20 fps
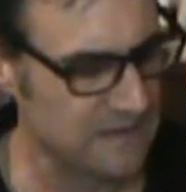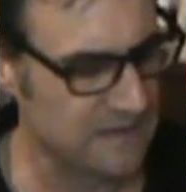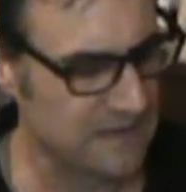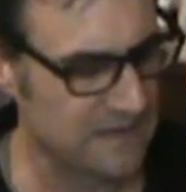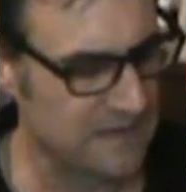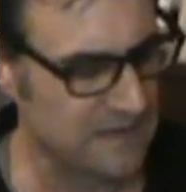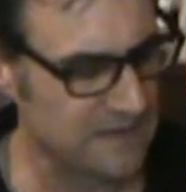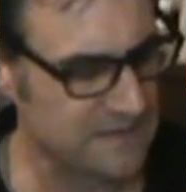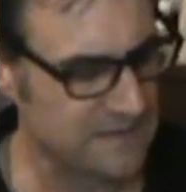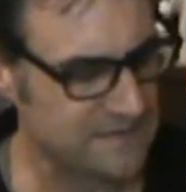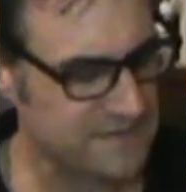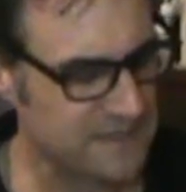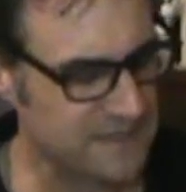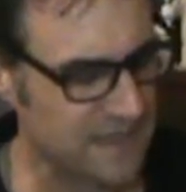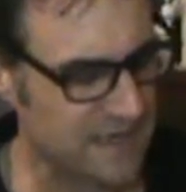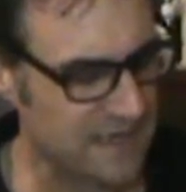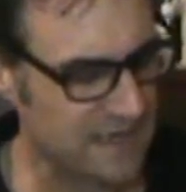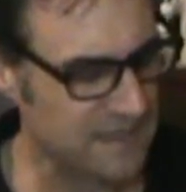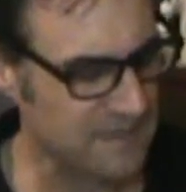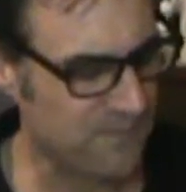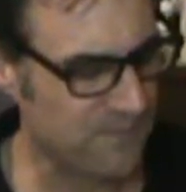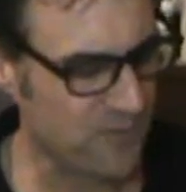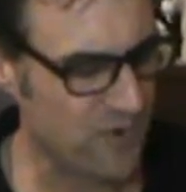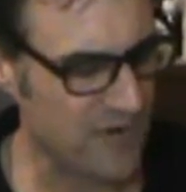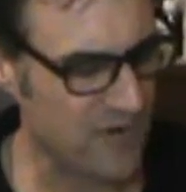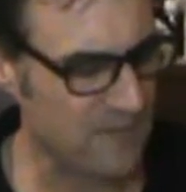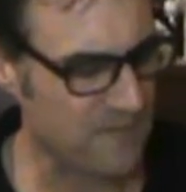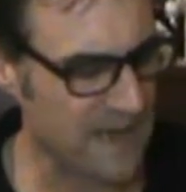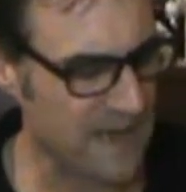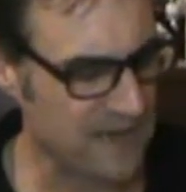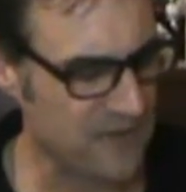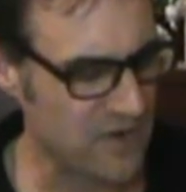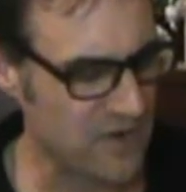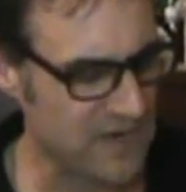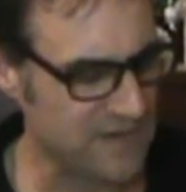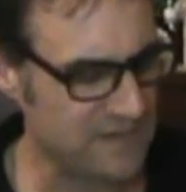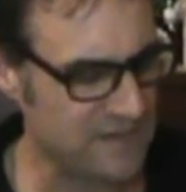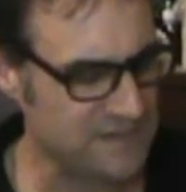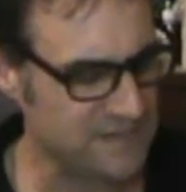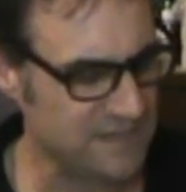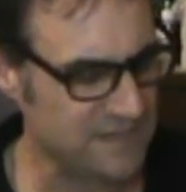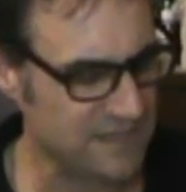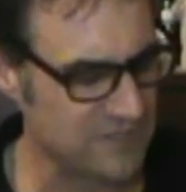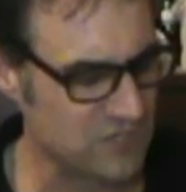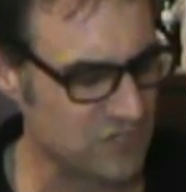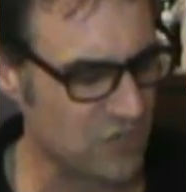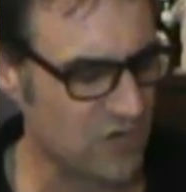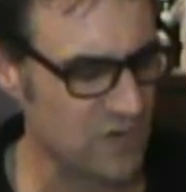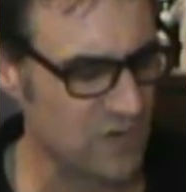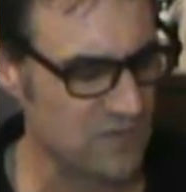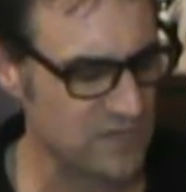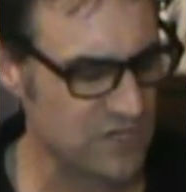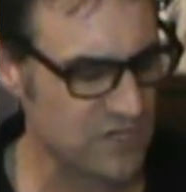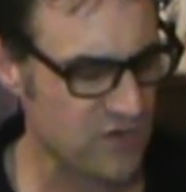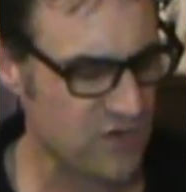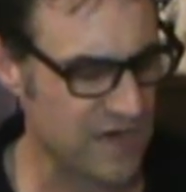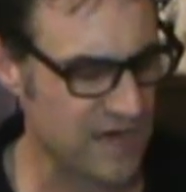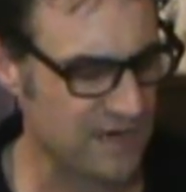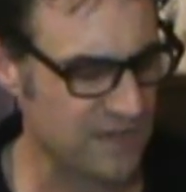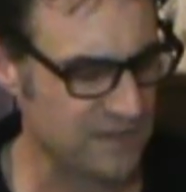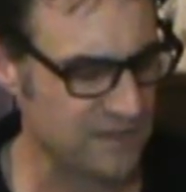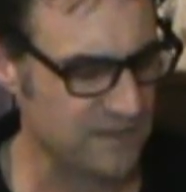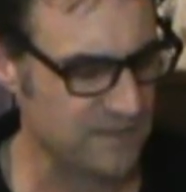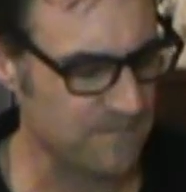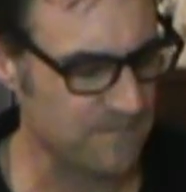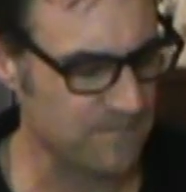And it's the product background is that Joy was created